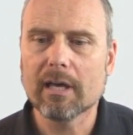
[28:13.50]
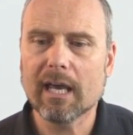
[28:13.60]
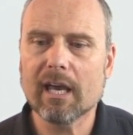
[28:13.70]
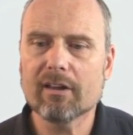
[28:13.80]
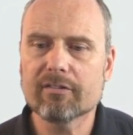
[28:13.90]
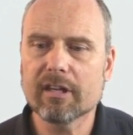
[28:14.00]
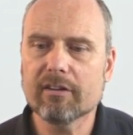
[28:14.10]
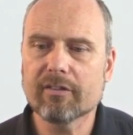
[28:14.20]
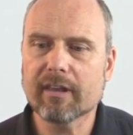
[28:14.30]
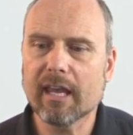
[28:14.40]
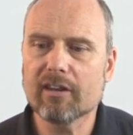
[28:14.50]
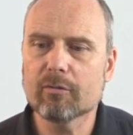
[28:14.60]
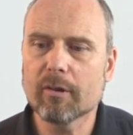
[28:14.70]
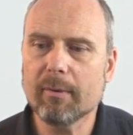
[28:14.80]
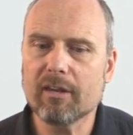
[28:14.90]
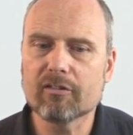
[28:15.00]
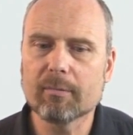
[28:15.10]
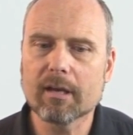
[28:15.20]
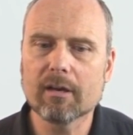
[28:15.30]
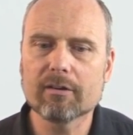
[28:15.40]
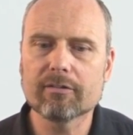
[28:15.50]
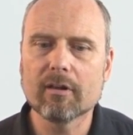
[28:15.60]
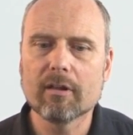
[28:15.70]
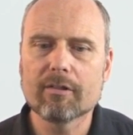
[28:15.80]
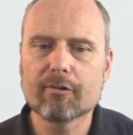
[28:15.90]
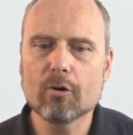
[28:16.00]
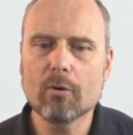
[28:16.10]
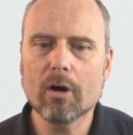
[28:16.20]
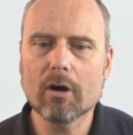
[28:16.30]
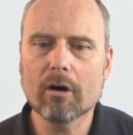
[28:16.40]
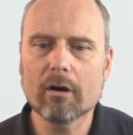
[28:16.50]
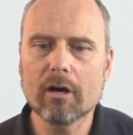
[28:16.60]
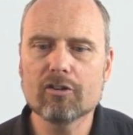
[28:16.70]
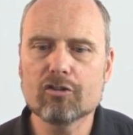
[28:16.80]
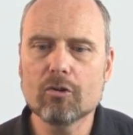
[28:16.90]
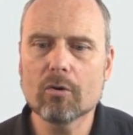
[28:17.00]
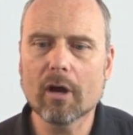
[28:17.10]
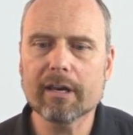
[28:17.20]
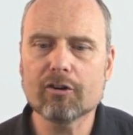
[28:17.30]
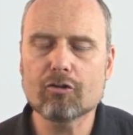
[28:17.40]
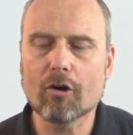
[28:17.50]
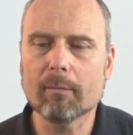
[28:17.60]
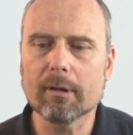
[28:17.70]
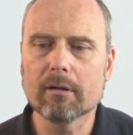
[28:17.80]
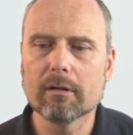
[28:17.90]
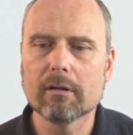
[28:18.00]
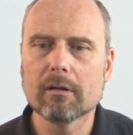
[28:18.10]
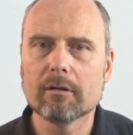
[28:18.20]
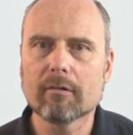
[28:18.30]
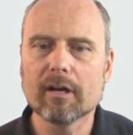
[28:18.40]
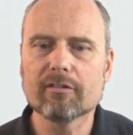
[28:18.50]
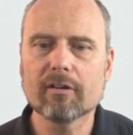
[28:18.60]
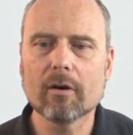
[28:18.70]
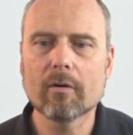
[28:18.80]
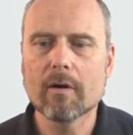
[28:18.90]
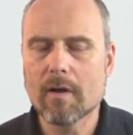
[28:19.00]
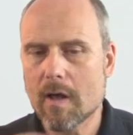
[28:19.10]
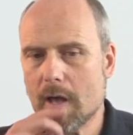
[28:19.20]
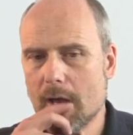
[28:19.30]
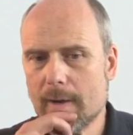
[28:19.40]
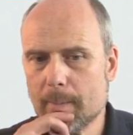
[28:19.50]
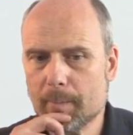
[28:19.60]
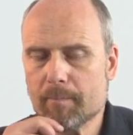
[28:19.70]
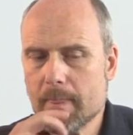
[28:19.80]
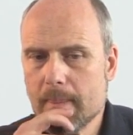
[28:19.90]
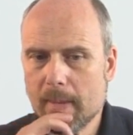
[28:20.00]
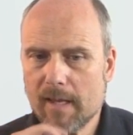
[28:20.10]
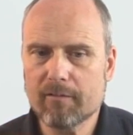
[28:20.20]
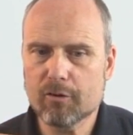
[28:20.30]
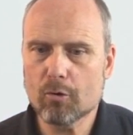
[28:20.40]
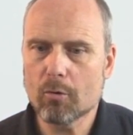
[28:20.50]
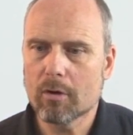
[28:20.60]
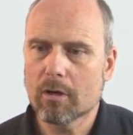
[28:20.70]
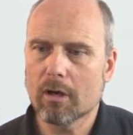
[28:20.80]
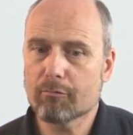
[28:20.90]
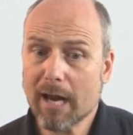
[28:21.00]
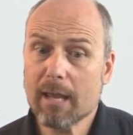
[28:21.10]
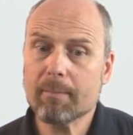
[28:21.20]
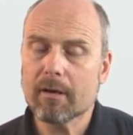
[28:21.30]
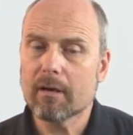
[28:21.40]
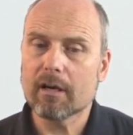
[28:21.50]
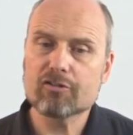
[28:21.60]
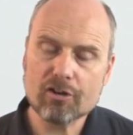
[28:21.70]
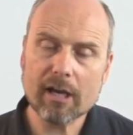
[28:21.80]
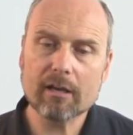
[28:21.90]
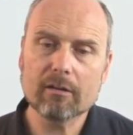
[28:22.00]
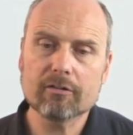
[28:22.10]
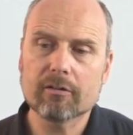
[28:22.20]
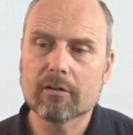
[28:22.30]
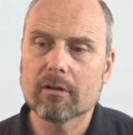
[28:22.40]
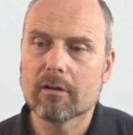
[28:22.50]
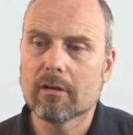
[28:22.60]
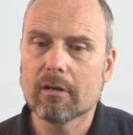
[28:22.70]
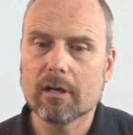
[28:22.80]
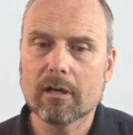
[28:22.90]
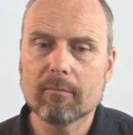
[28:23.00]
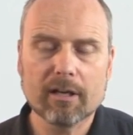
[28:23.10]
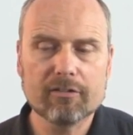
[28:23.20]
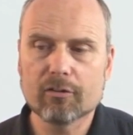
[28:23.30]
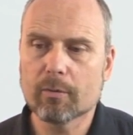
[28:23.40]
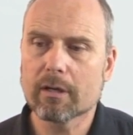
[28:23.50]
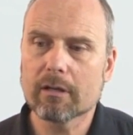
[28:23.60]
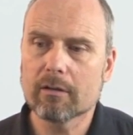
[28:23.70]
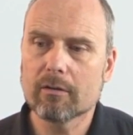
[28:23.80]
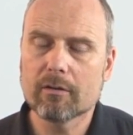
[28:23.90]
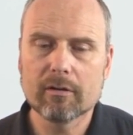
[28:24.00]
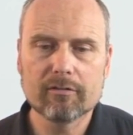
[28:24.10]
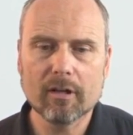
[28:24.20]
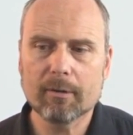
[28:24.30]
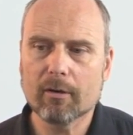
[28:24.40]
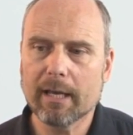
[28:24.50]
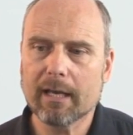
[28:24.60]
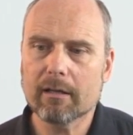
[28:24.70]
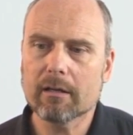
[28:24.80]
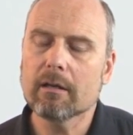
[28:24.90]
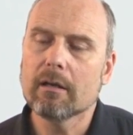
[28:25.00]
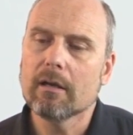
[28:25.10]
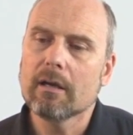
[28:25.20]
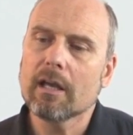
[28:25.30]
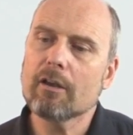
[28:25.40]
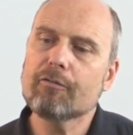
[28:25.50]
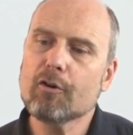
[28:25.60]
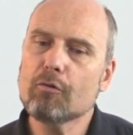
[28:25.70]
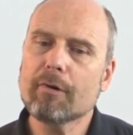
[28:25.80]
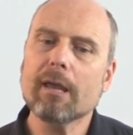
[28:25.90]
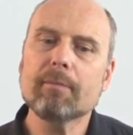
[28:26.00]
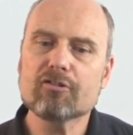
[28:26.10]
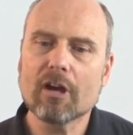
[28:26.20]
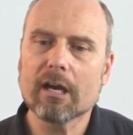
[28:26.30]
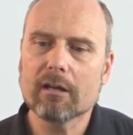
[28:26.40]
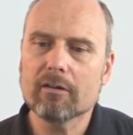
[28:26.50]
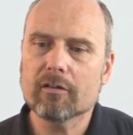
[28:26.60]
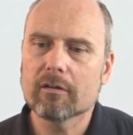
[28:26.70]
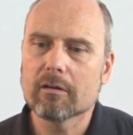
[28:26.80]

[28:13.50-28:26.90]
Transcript: as is the case with the beast, because through her a Jew got into trouble, right? So if you rape a child, I guess this would include W. Allen, if you rape a child,